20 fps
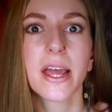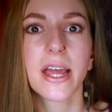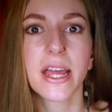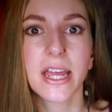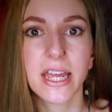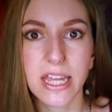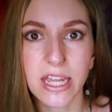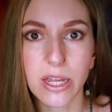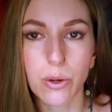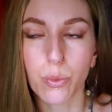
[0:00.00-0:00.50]

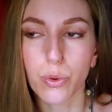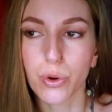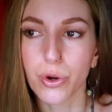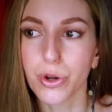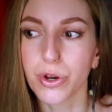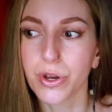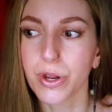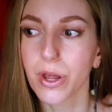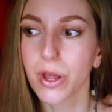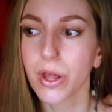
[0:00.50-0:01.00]
he
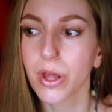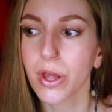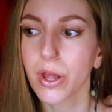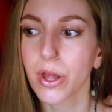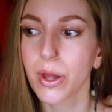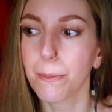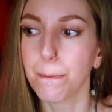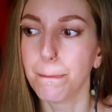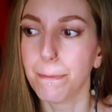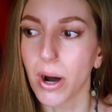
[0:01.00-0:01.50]
would
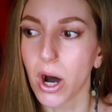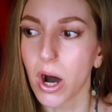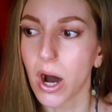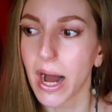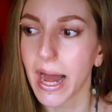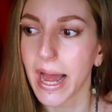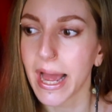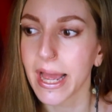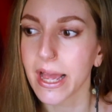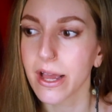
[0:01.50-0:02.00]

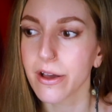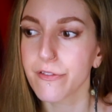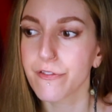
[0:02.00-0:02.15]
buy